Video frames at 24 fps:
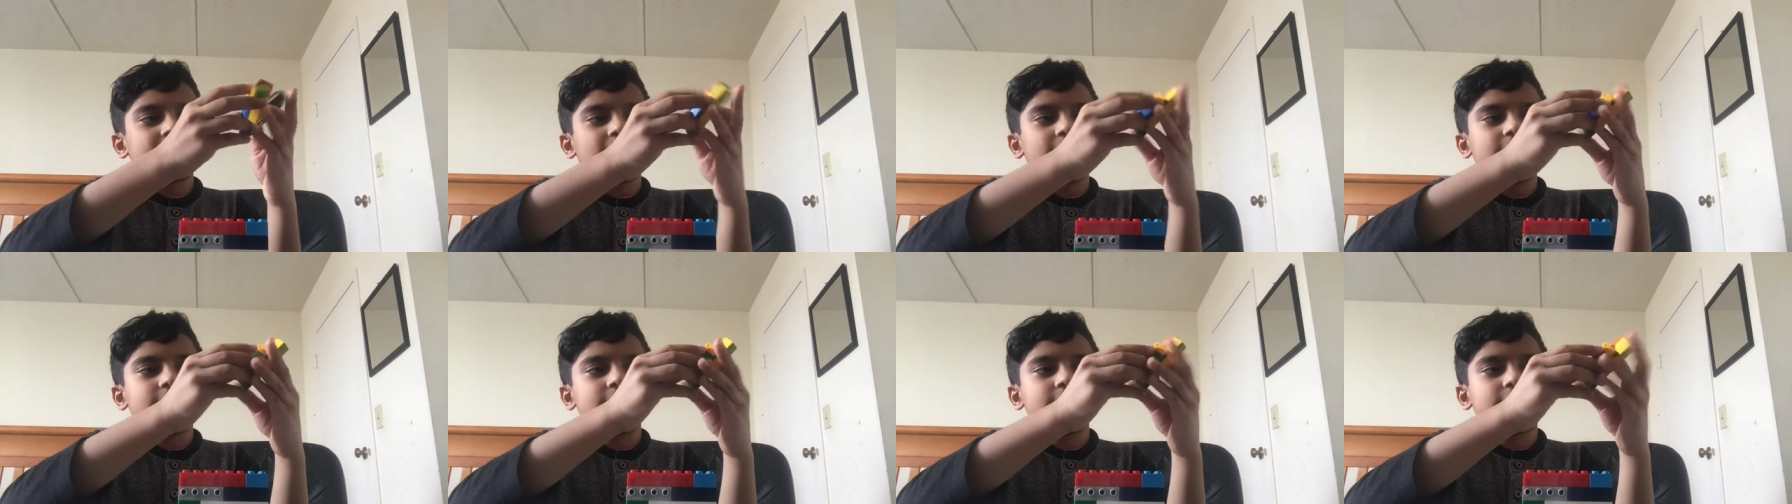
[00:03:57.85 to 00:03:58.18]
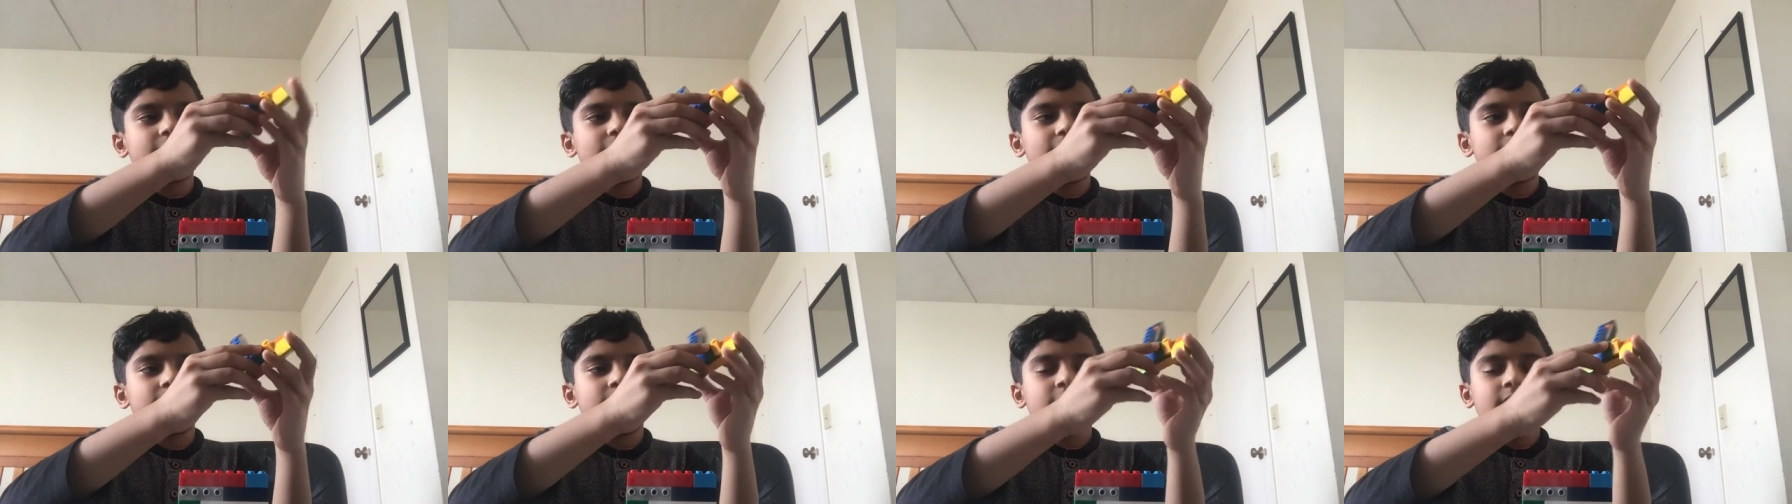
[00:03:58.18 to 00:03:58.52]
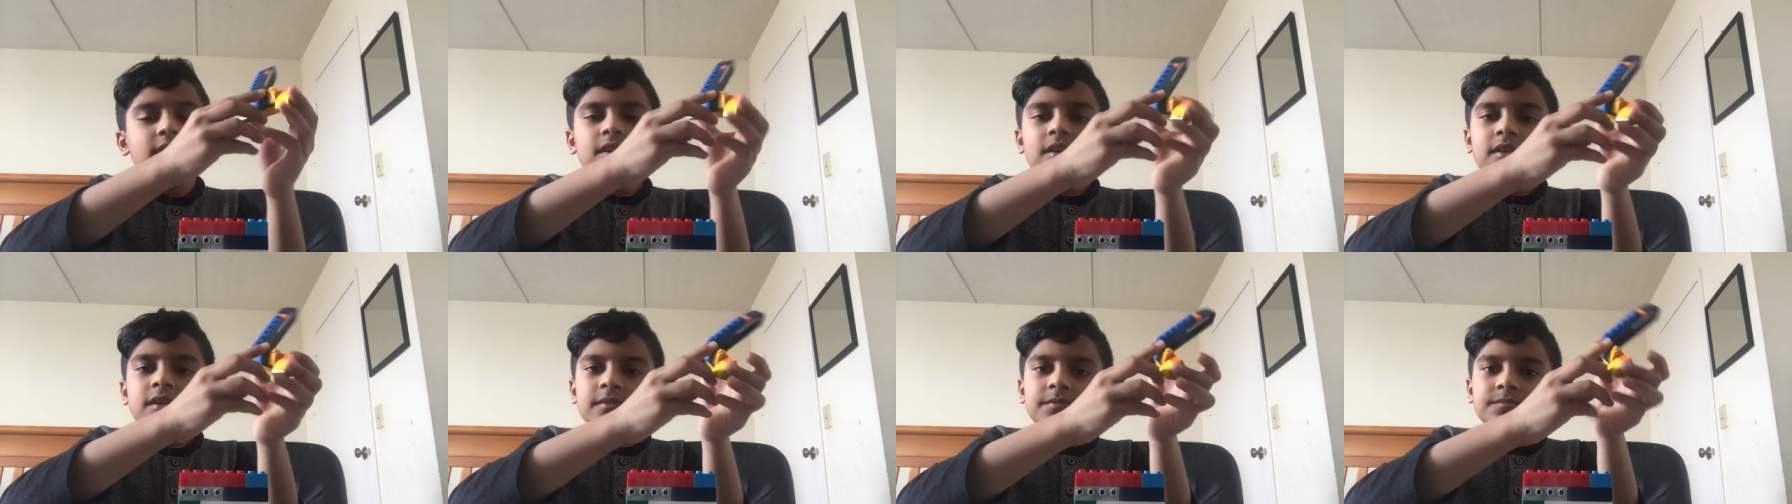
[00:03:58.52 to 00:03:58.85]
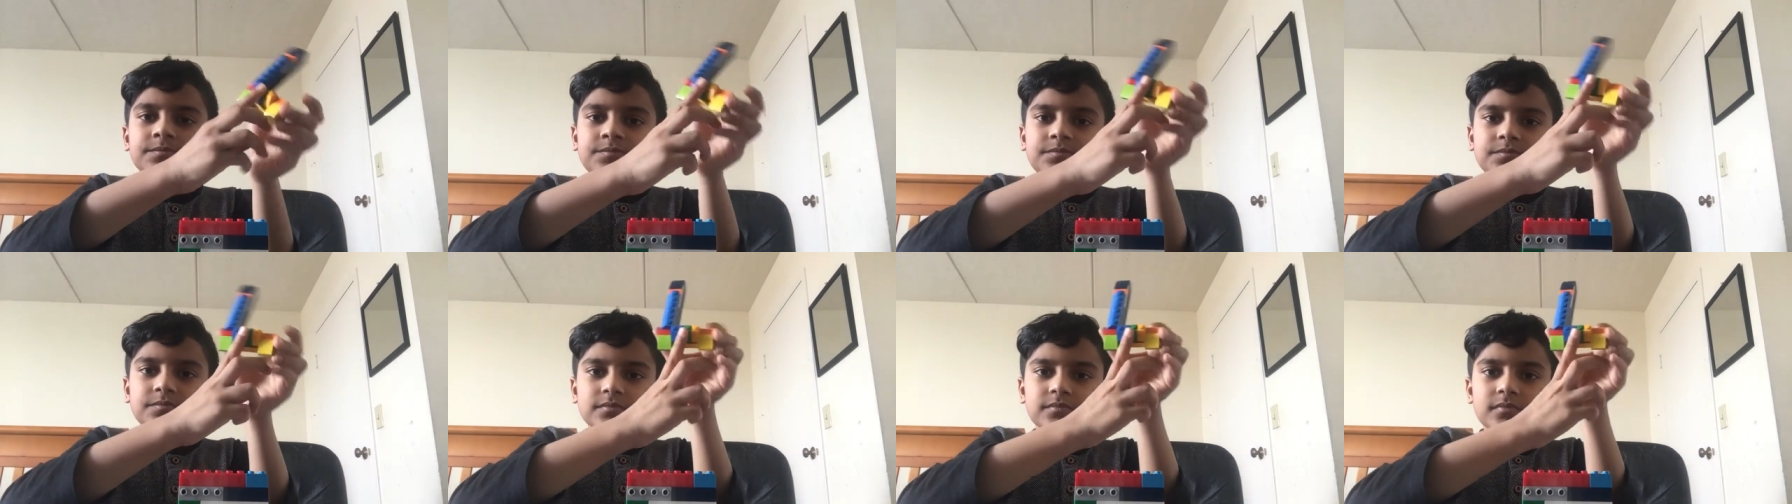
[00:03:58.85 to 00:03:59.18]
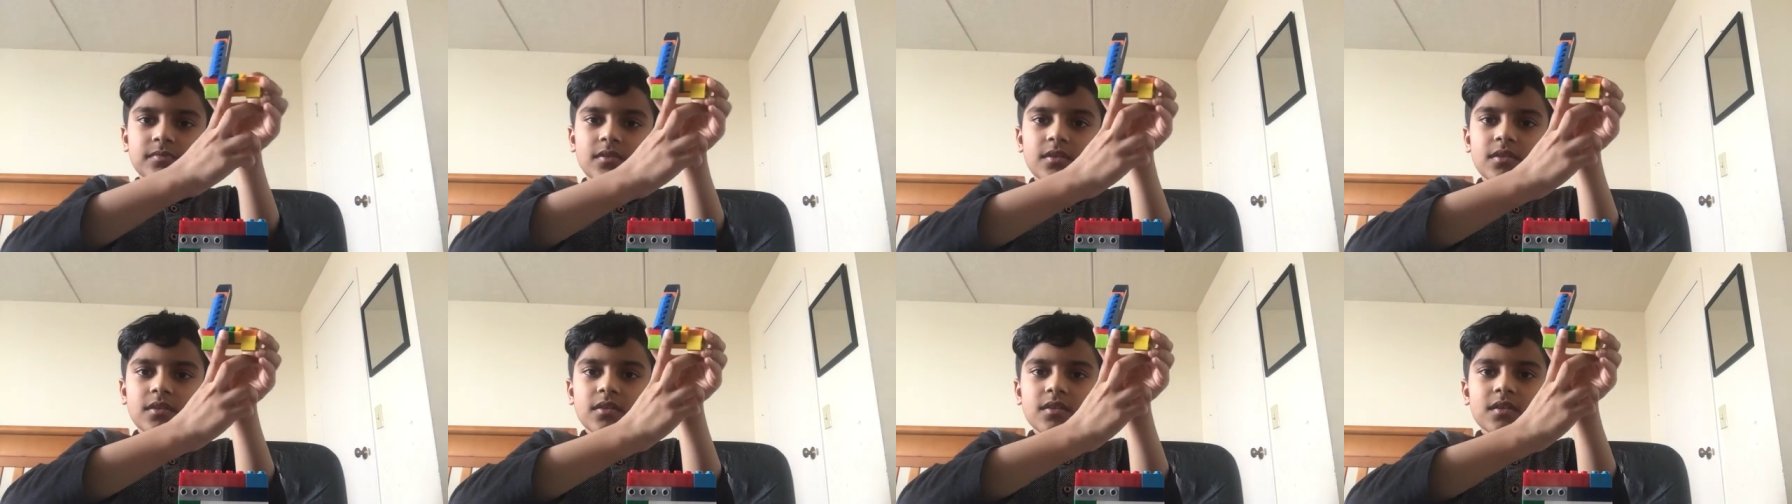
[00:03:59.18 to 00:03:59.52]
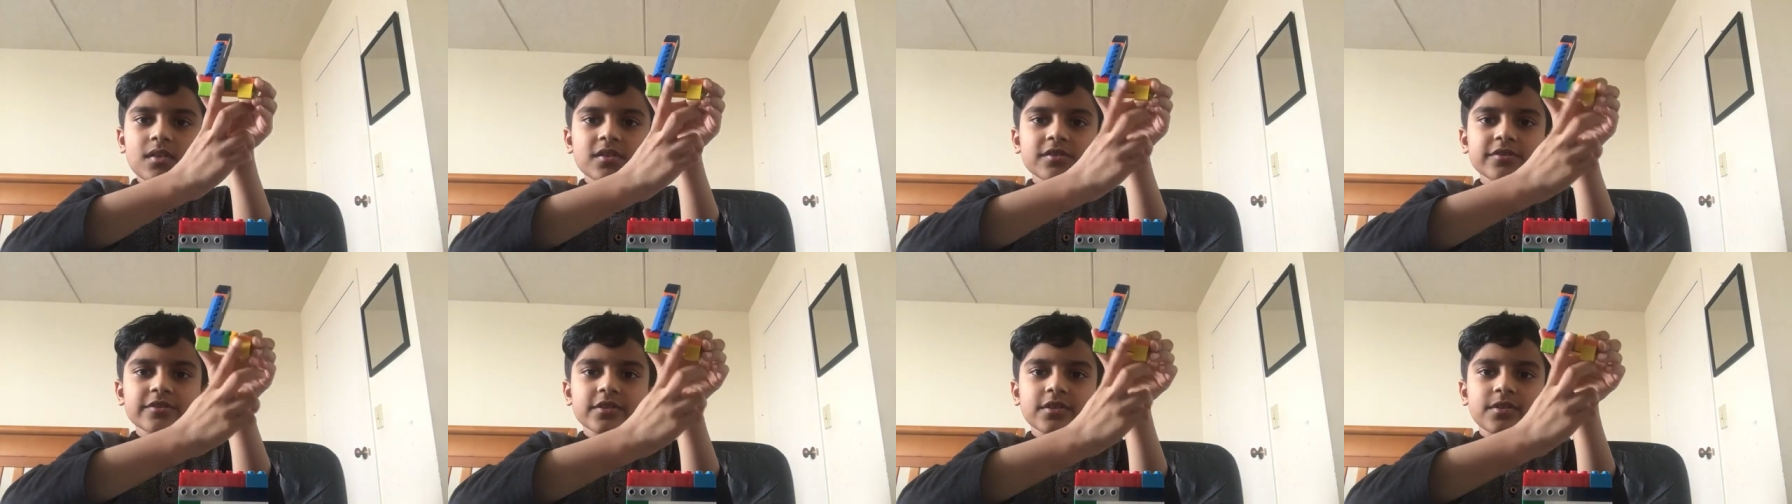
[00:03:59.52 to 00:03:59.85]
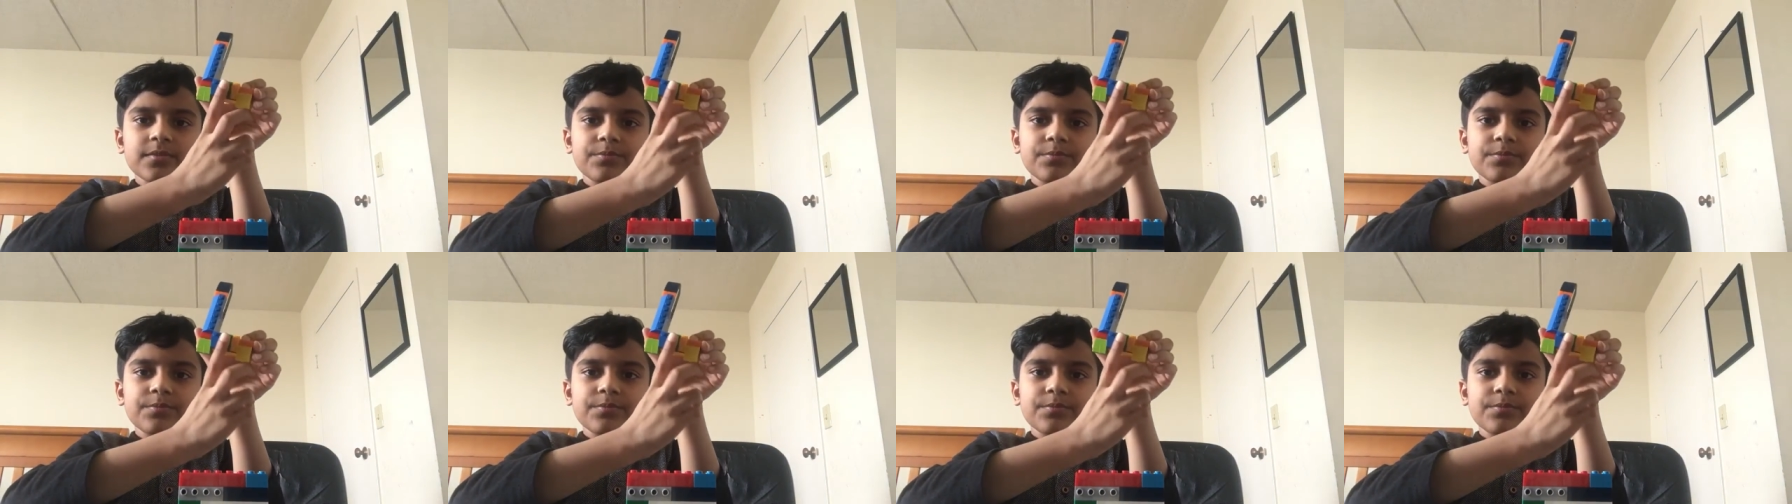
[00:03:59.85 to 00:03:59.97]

and then uh,